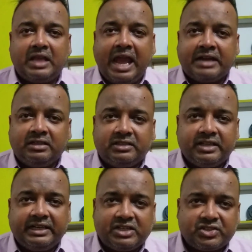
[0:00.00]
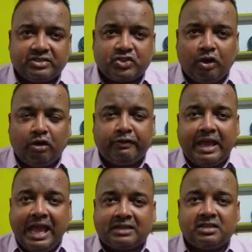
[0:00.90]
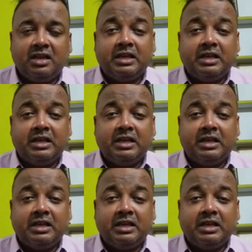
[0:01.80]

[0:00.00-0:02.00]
Adulterations of Act